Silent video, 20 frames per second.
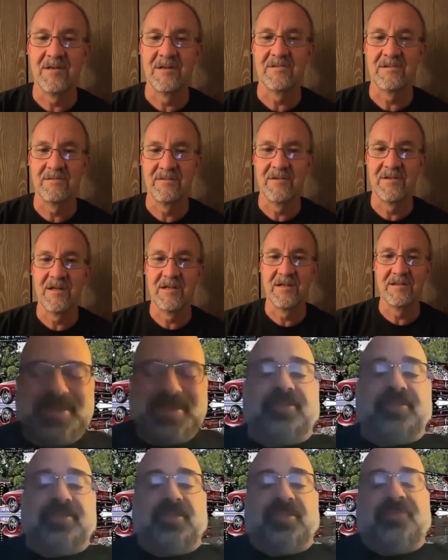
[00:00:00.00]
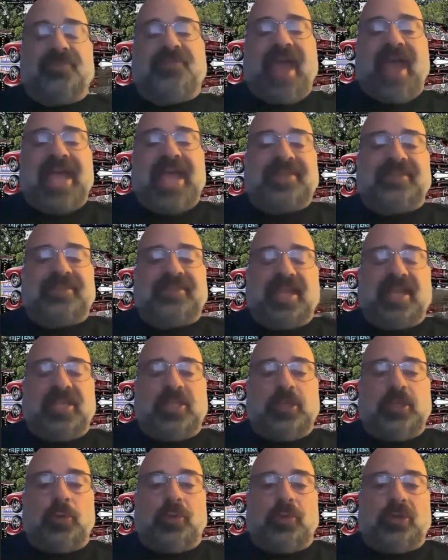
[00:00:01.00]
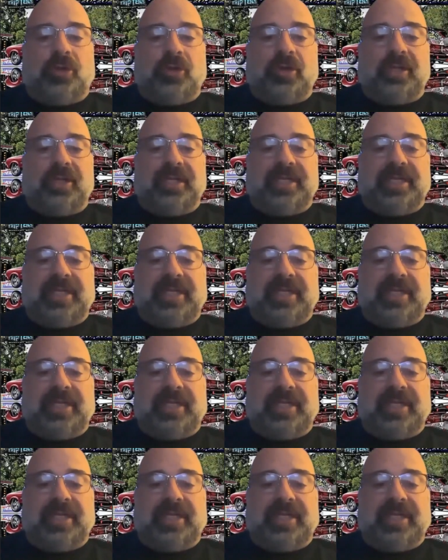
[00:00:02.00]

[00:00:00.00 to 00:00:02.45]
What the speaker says: Yeah, I mean the fact that you couldn't